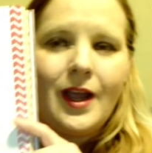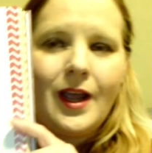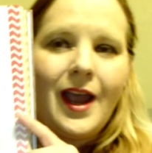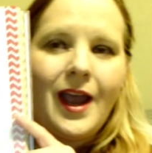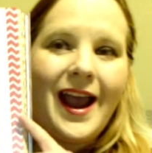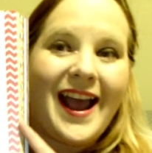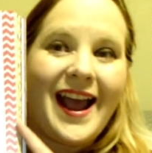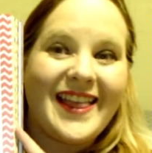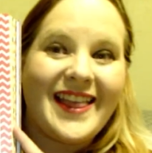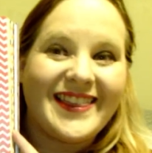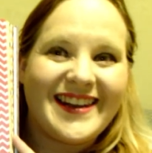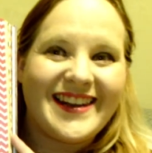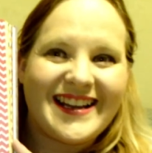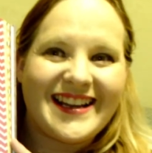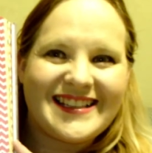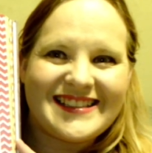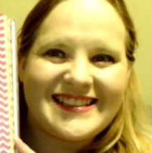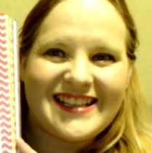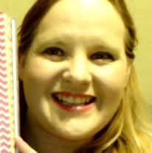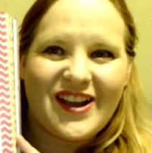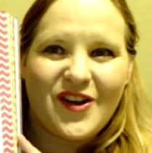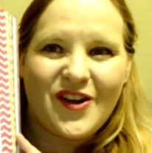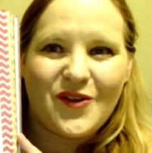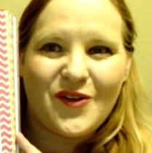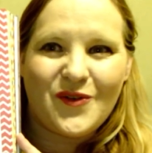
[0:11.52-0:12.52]
And the next
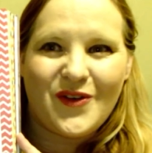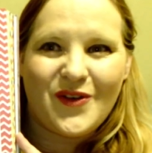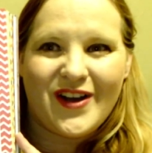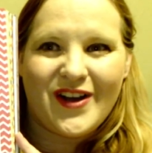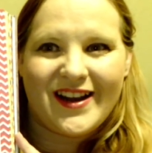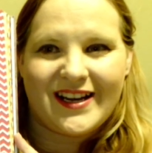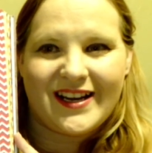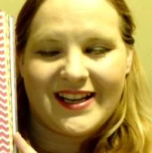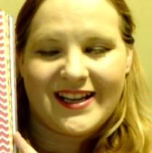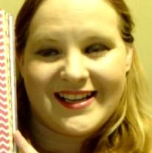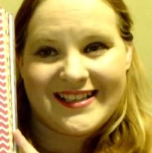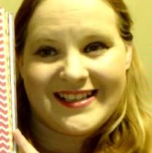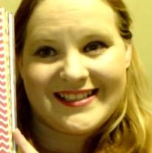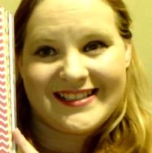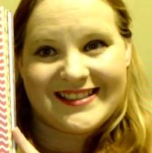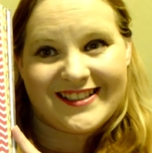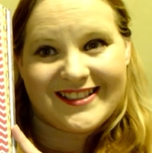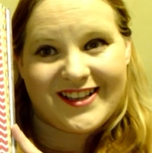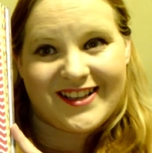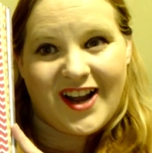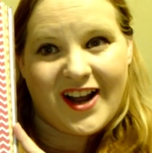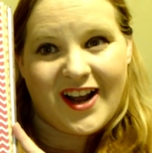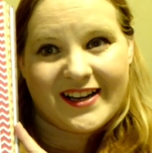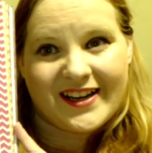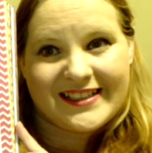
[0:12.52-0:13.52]
one is the
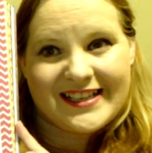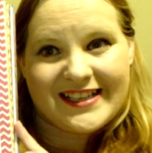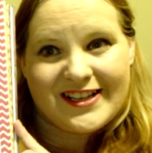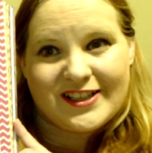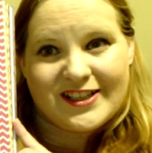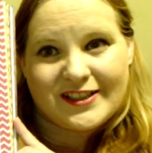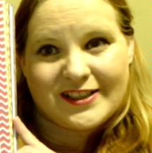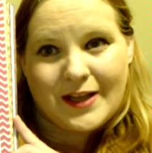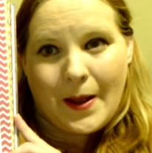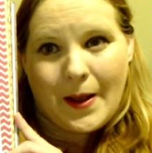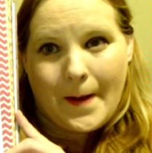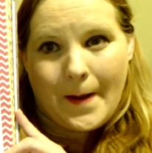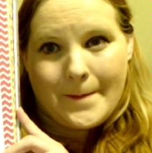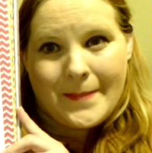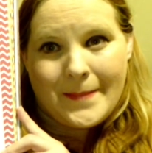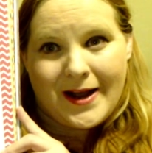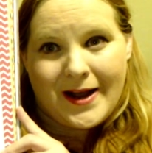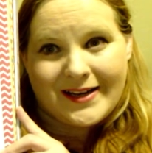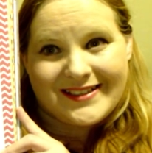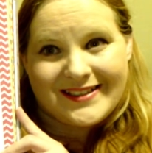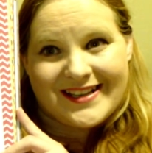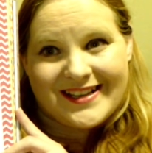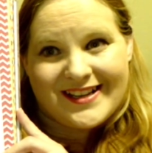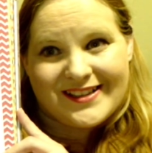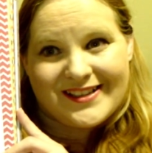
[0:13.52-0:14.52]
cocktails,
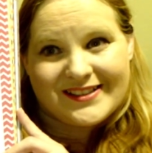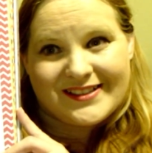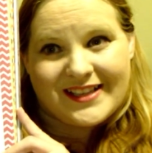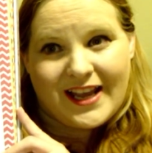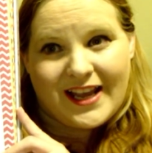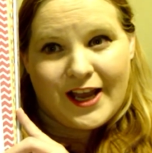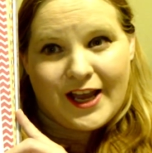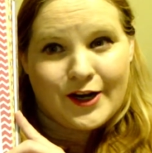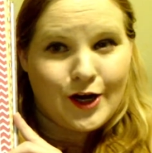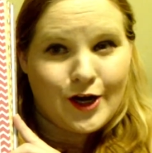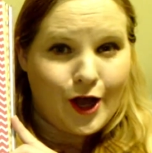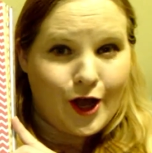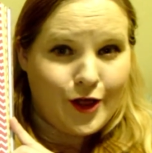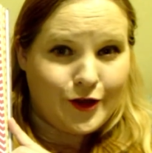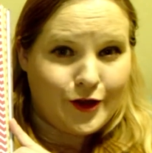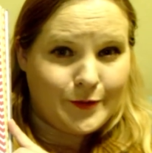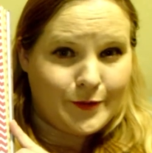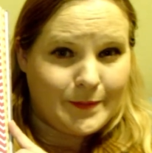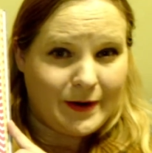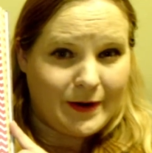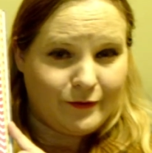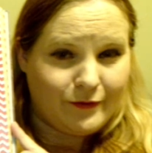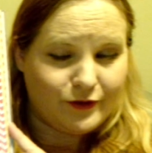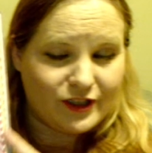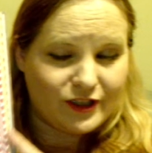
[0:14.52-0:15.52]
mocktails, and other
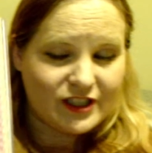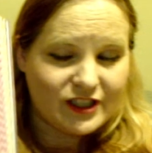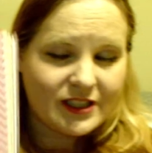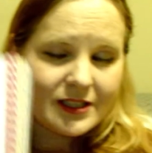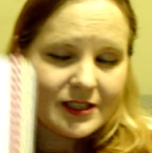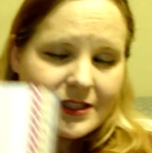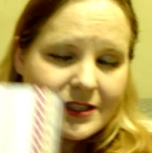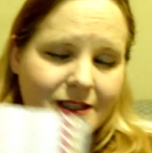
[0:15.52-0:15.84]
beverages.